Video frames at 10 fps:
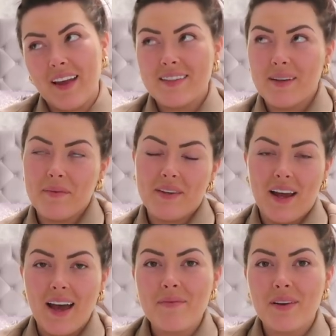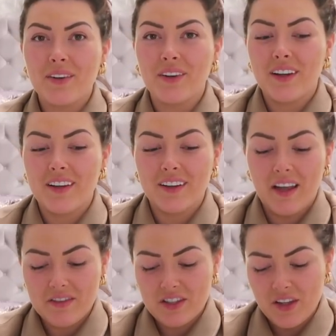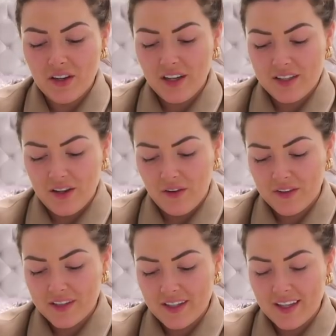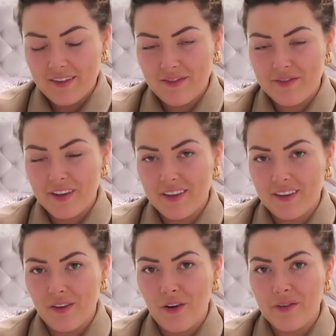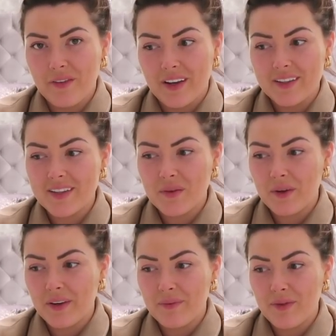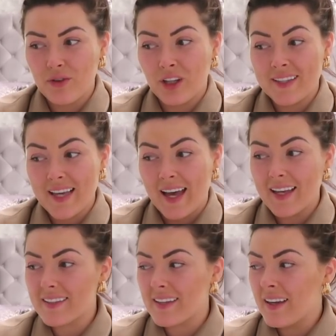something happy going on in their life just now because they obviously can feed off of us that we've been really sad